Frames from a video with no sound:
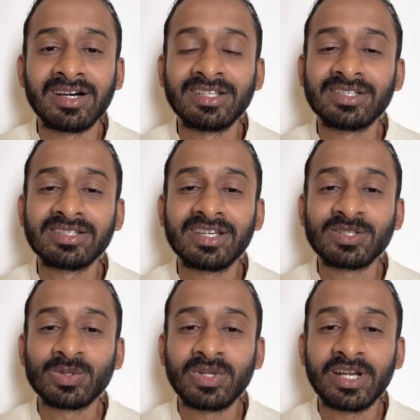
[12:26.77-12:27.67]
this is
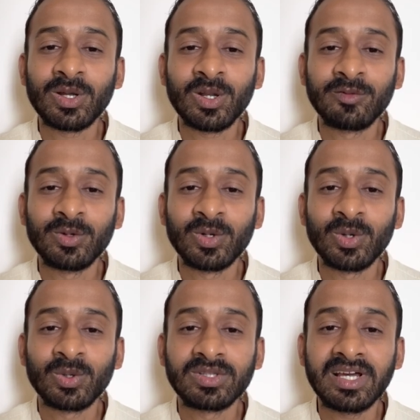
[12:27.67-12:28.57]
just to let all of you
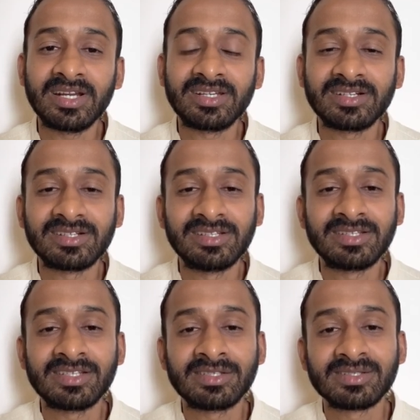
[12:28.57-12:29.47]
know that
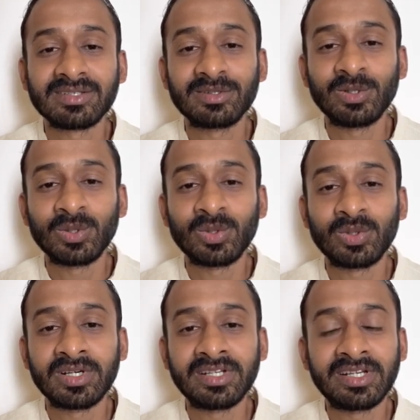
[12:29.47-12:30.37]
this is
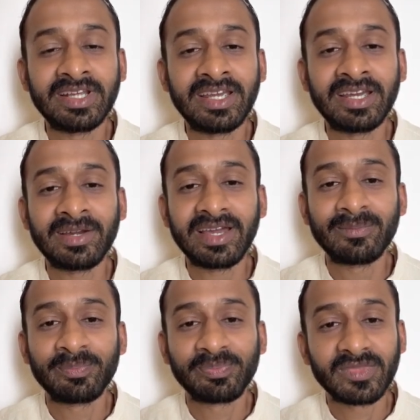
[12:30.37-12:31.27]
the day,
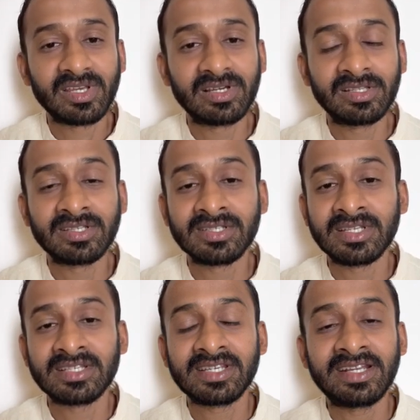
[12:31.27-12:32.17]
this is,
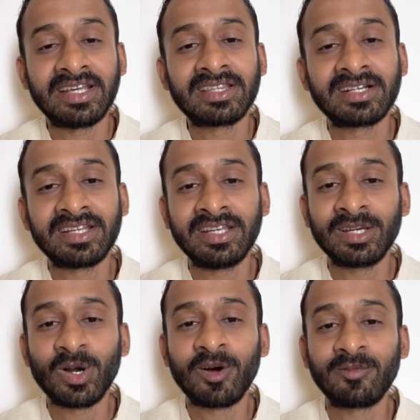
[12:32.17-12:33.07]
let's say, day
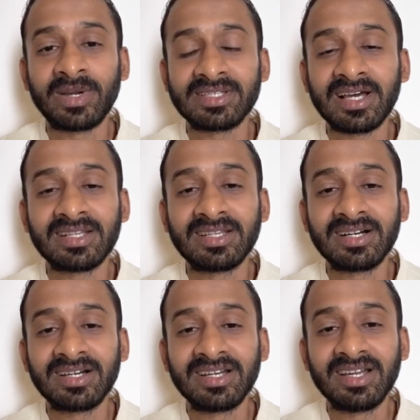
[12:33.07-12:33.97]
30 of my
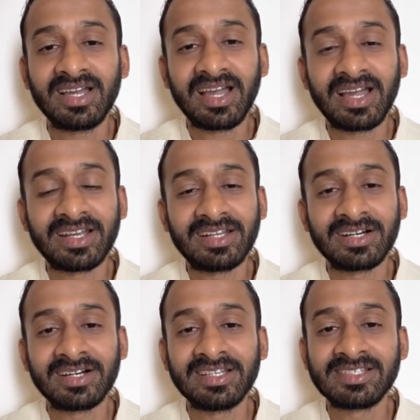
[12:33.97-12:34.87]
sadhana, and
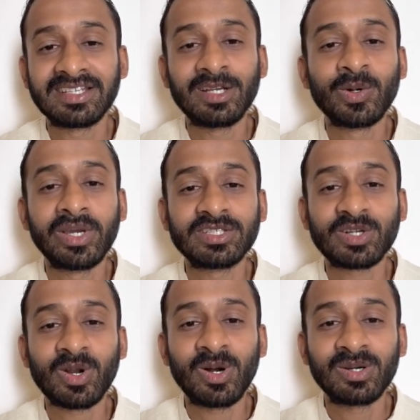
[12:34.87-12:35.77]
it's still going
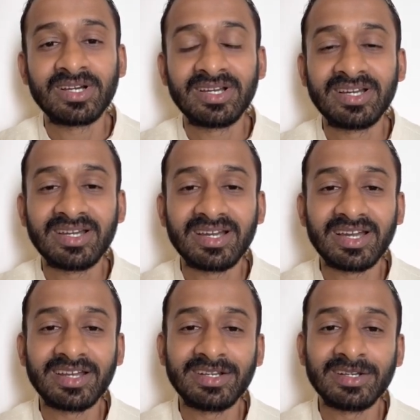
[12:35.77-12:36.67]
strong.
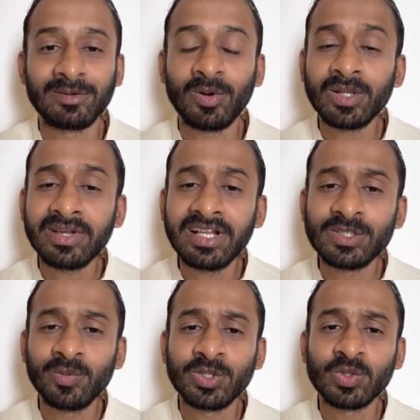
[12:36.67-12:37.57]
And whatever
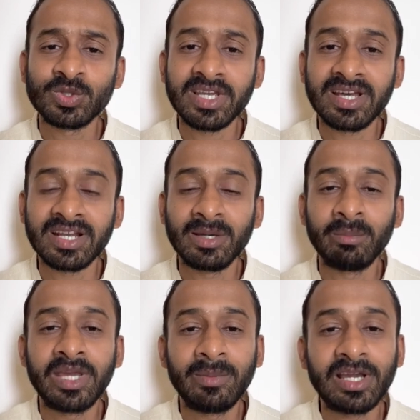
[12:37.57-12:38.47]
else you wish to share,
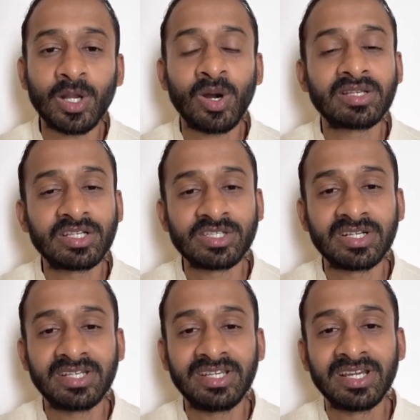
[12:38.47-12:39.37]
maybe along the
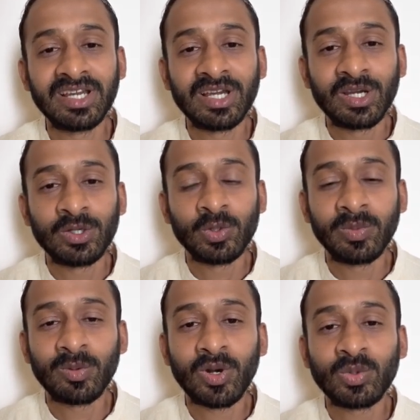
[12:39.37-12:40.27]
journey you
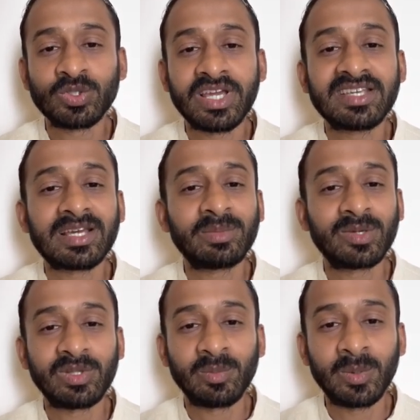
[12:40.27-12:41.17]
may want to share something
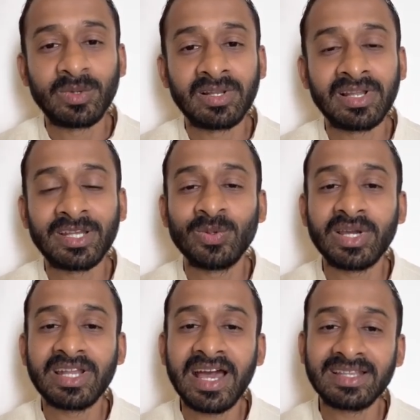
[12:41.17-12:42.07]
with people, and you
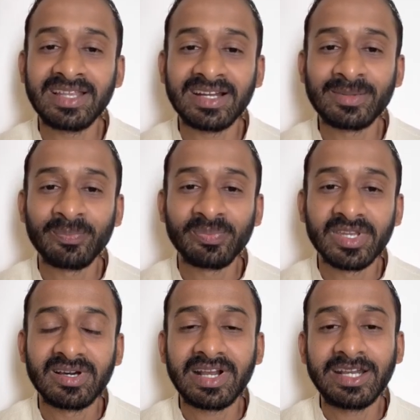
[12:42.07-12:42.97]
can add that.
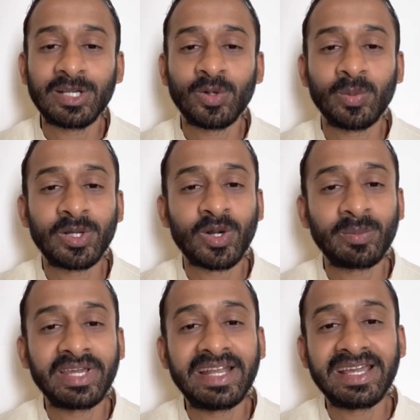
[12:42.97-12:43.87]
Right now you may not
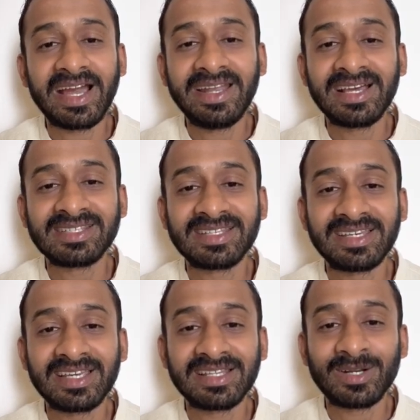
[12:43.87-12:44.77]
be getting ideas,
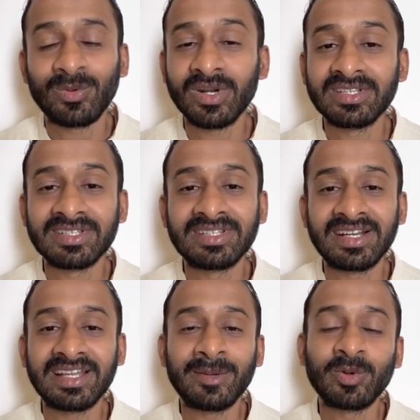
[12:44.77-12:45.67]
thinking that what is it
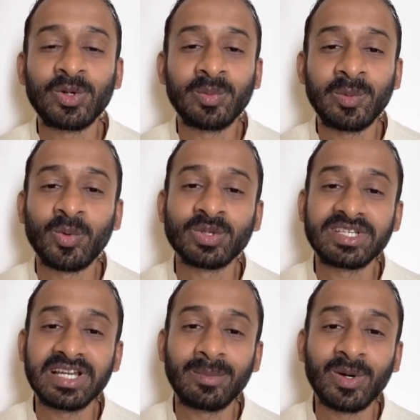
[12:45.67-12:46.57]
that I'm going to be
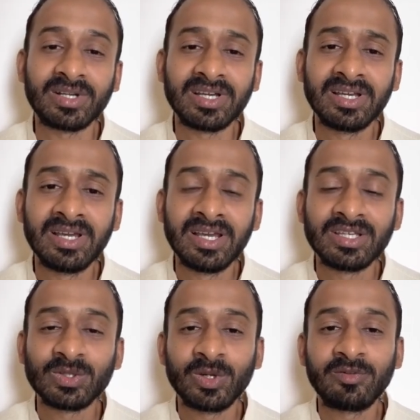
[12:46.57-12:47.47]
posting about.
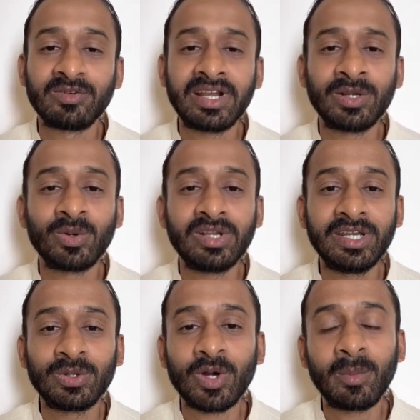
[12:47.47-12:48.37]
So if I don't
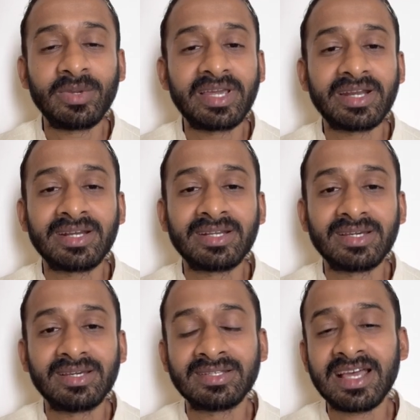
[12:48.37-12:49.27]
need to complicate it,
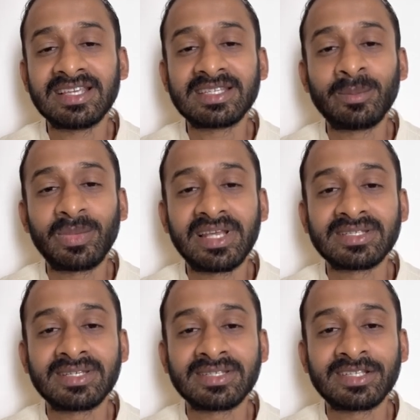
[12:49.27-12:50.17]
it's as simple as
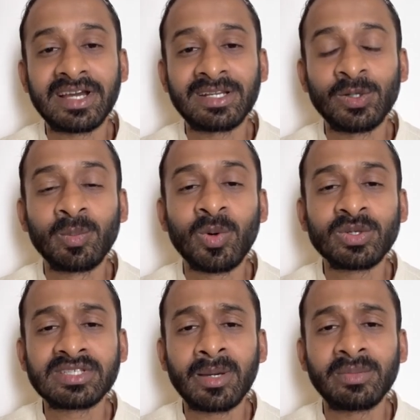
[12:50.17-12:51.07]
this, that you
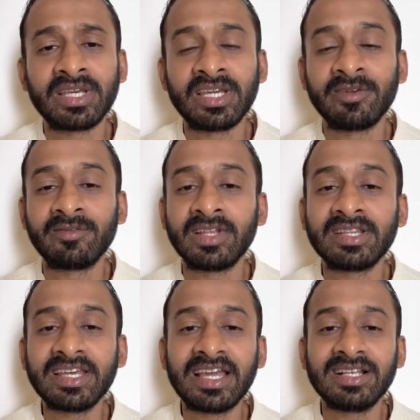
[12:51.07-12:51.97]
post something. If
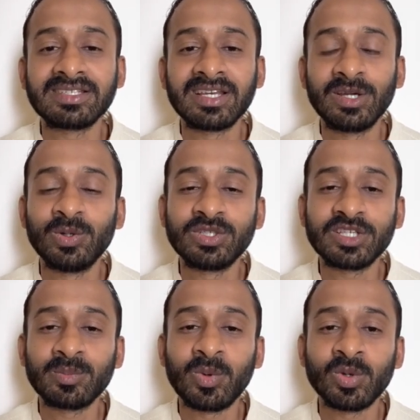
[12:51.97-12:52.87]
nothing else, you
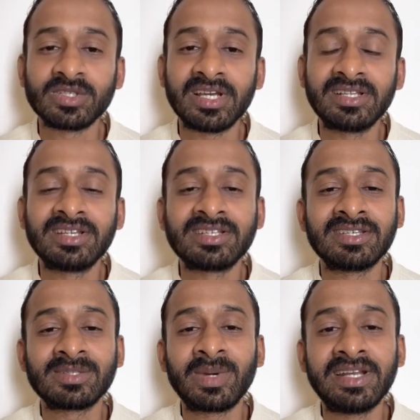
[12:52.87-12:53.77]
just post that this
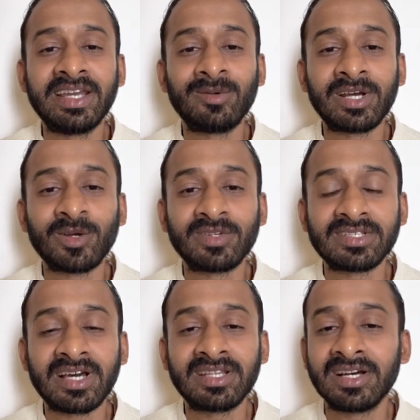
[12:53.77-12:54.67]
is my day 1 of the
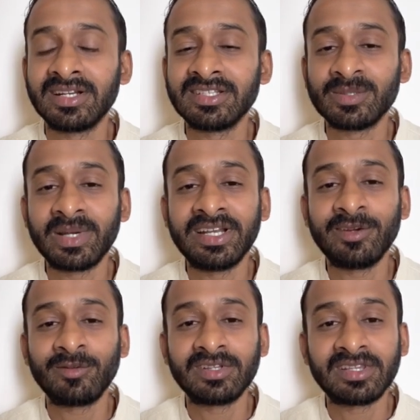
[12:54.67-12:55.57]
sadhana, this is my day
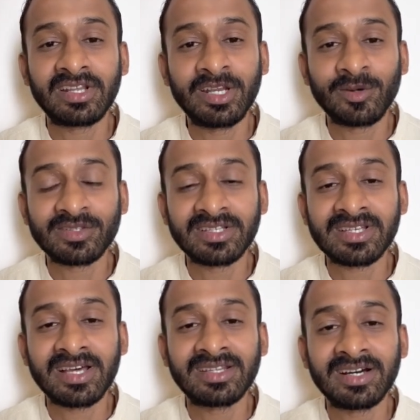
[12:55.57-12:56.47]
3 of the
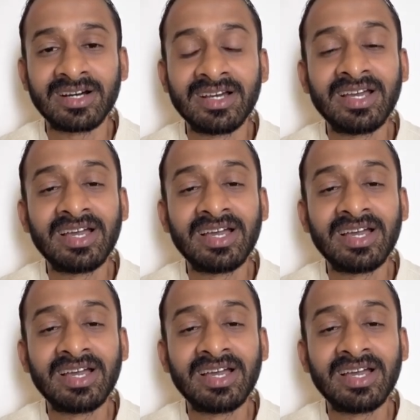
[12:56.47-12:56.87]
sadhana,